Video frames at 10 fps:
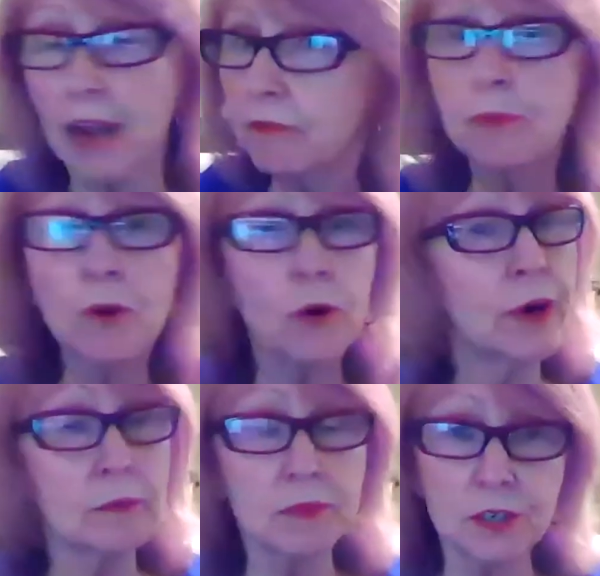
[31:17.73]
Every
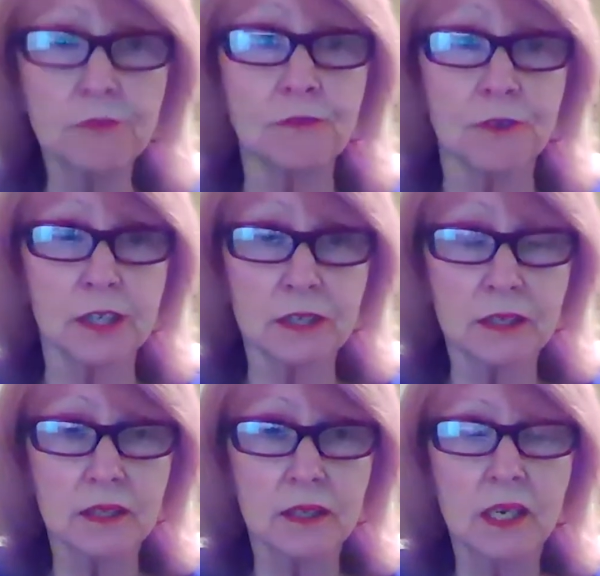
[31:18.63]
program is different.
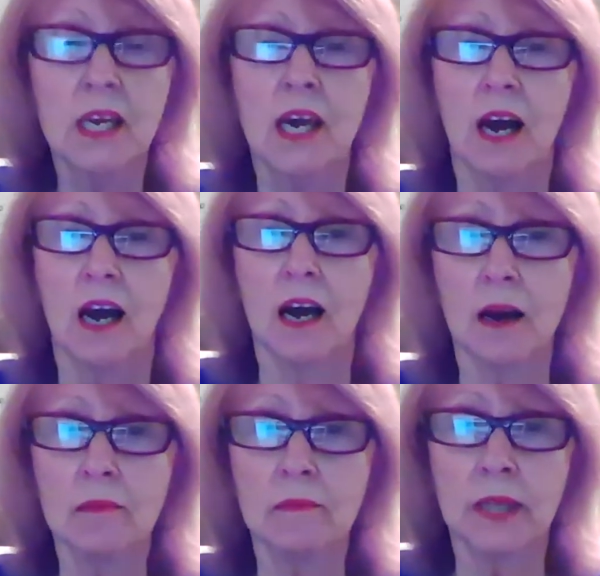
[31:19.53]

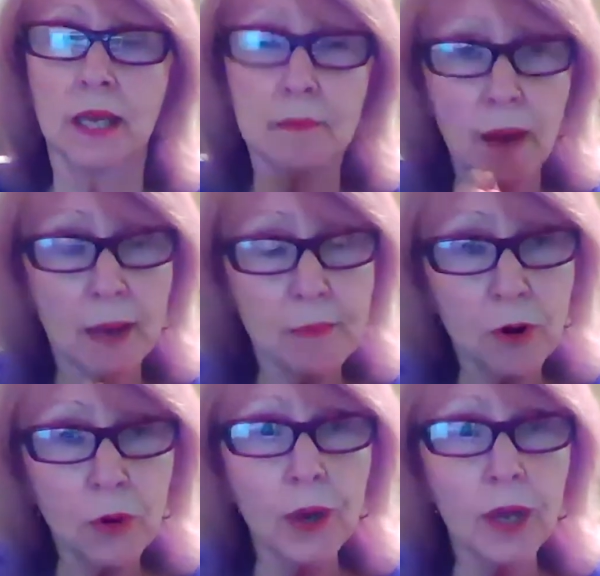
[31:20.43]
Like my
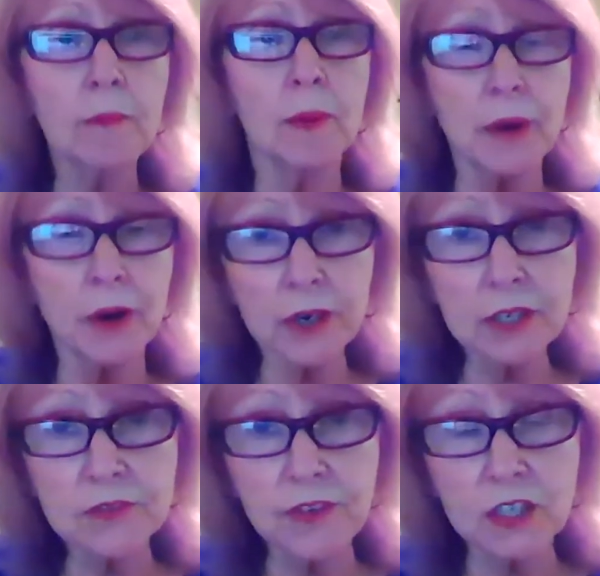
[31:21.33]
program,
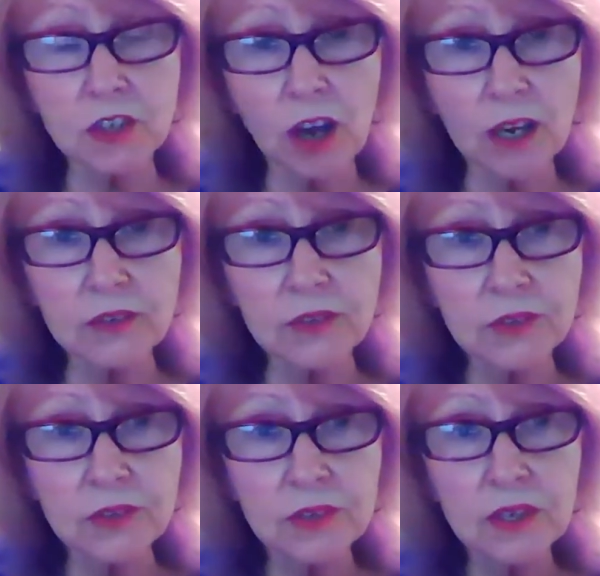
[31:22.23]
America's Vet
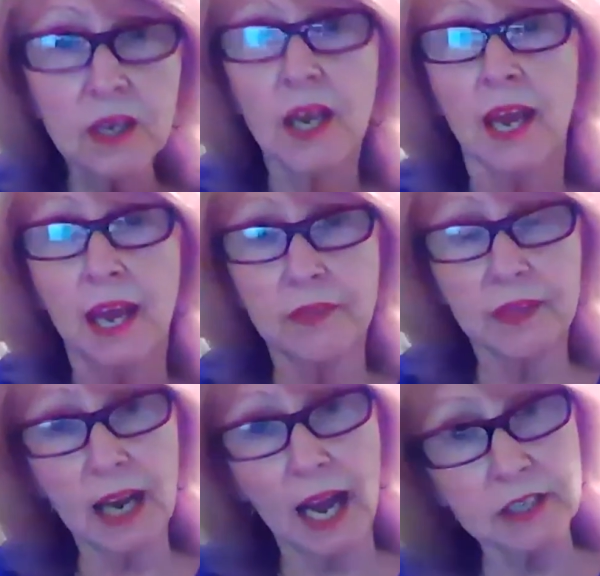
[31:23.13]
Dogs,
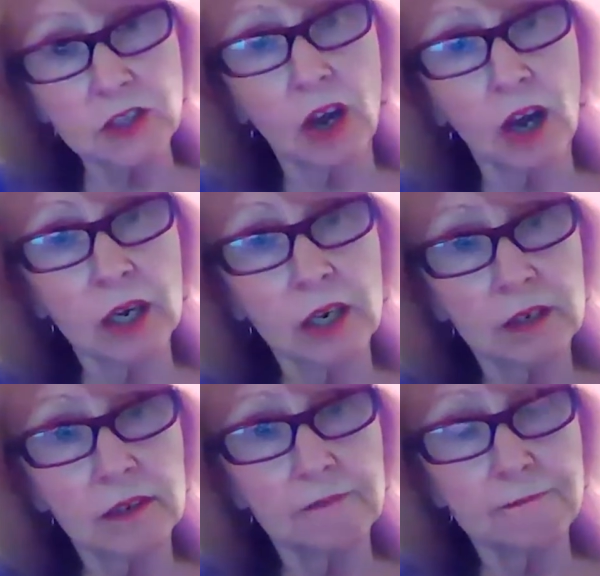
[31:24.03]
and the Guide
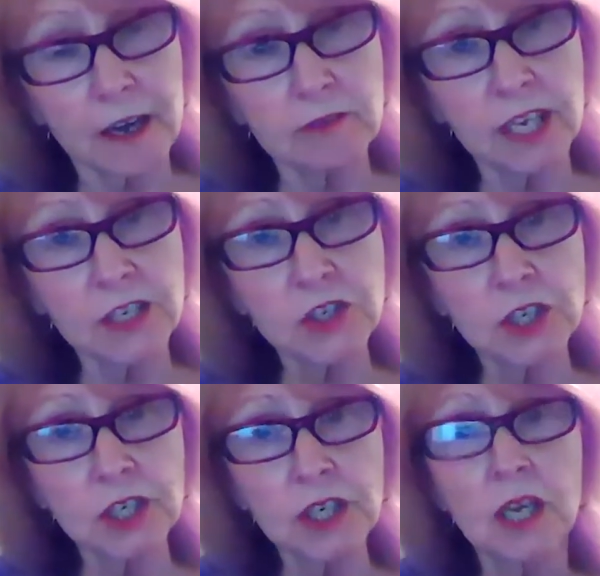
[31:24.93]
Dog
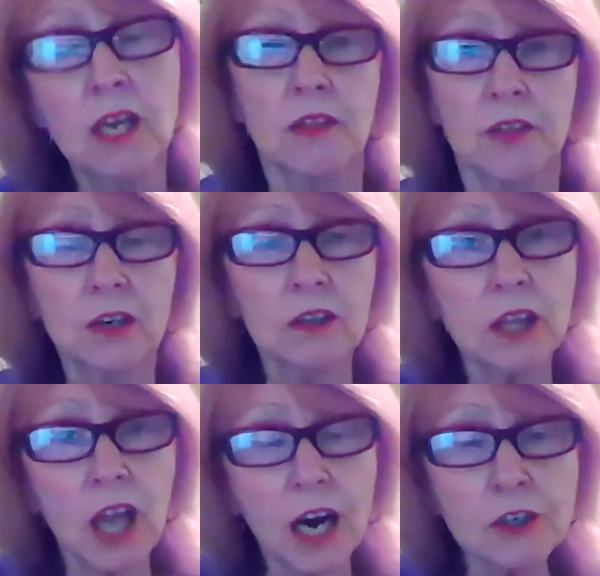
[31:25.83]
Foundation, they're
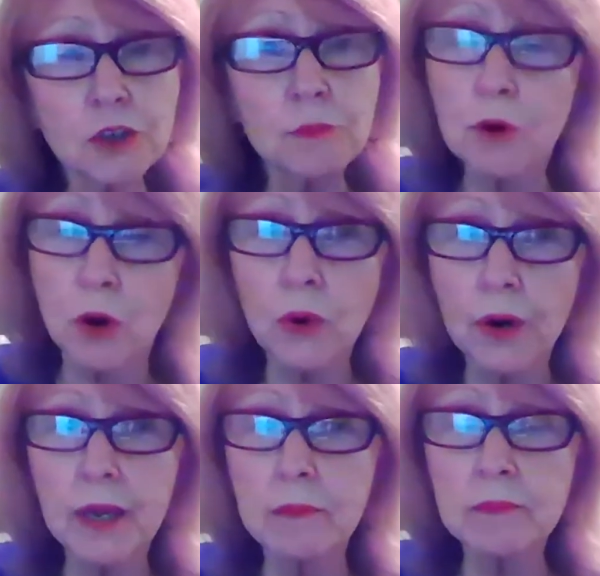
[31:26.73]
larger
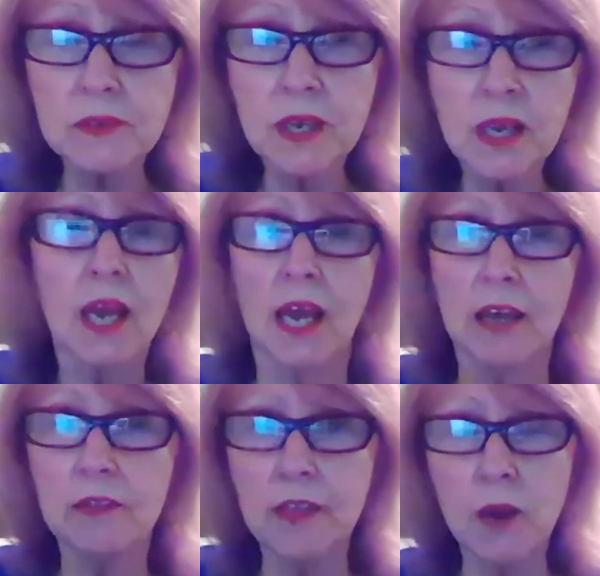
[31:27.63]
programs
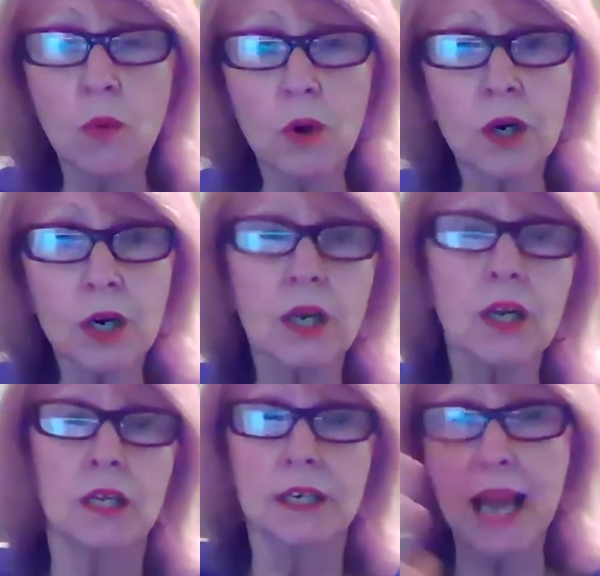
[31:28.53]
and they work
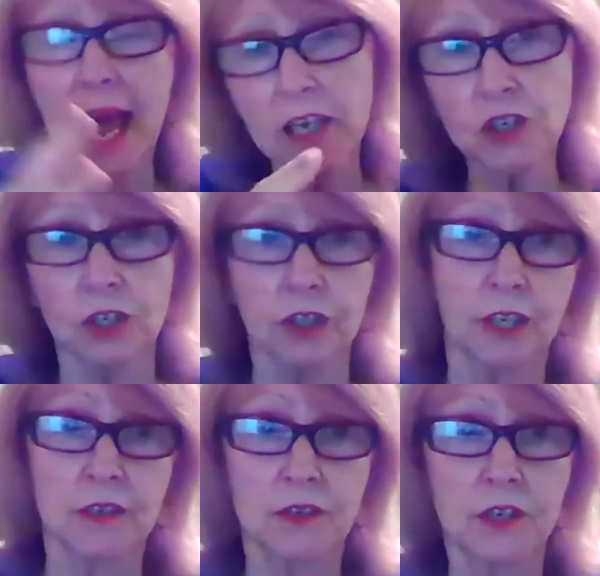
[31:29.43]

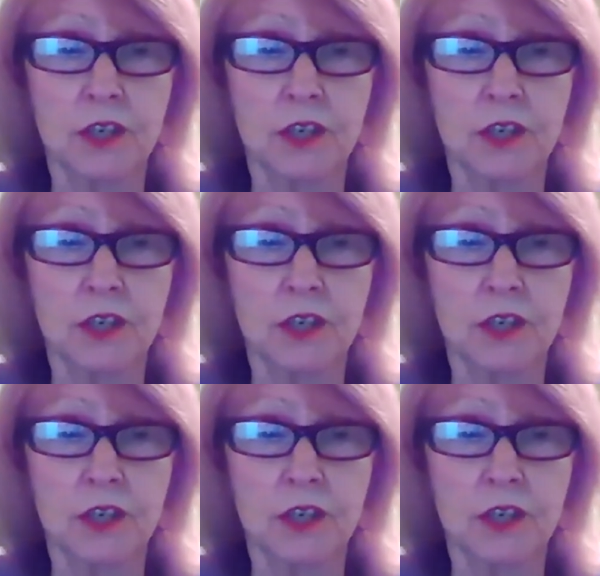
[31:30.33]
nationally.